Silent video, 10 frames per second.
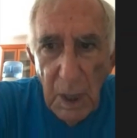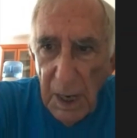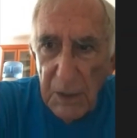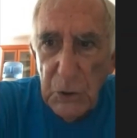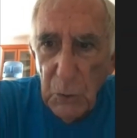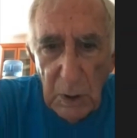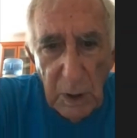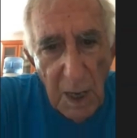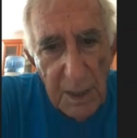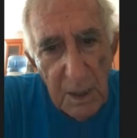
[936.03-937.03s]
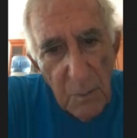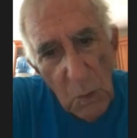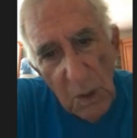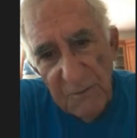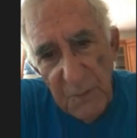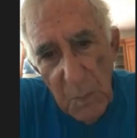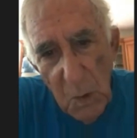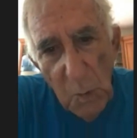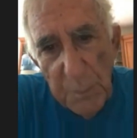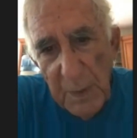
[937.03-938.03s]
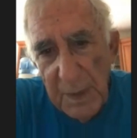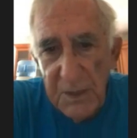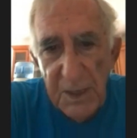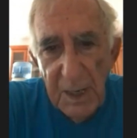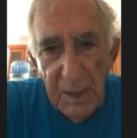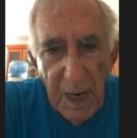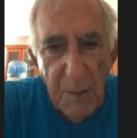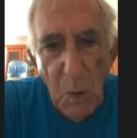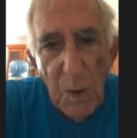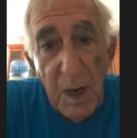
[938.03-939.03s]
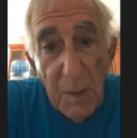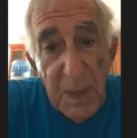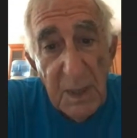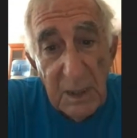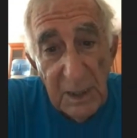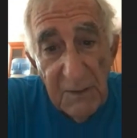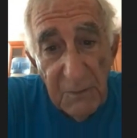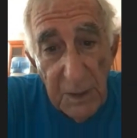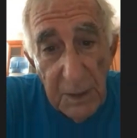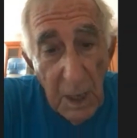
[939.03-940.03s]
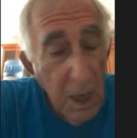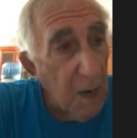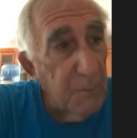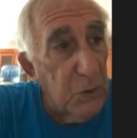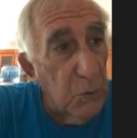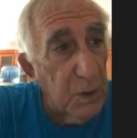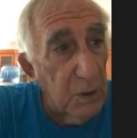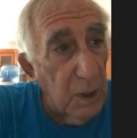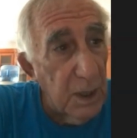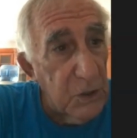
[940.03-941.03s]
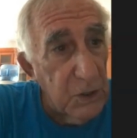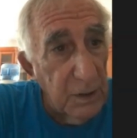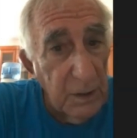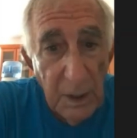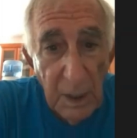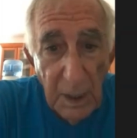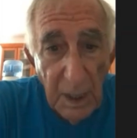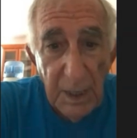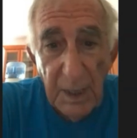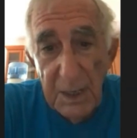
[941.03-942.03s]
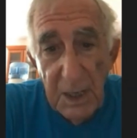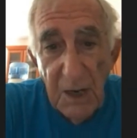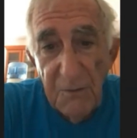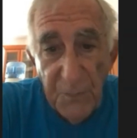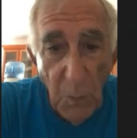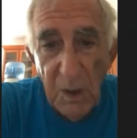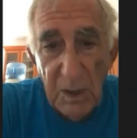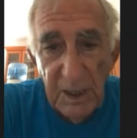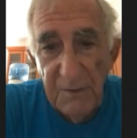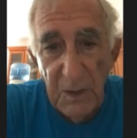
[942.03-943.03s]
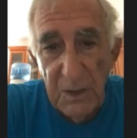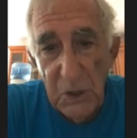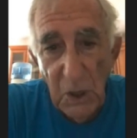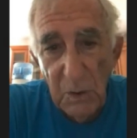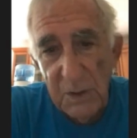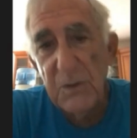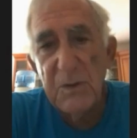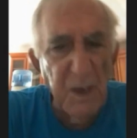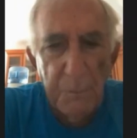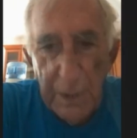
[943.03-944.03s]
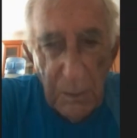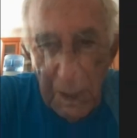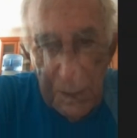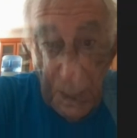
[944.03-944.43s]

at two o'clock in the morning from Hope, saying, "Hey, Mort, I'm in Cleveland. I'm doing a luncheon, and I need four Cleveland jokes," or something like yeah.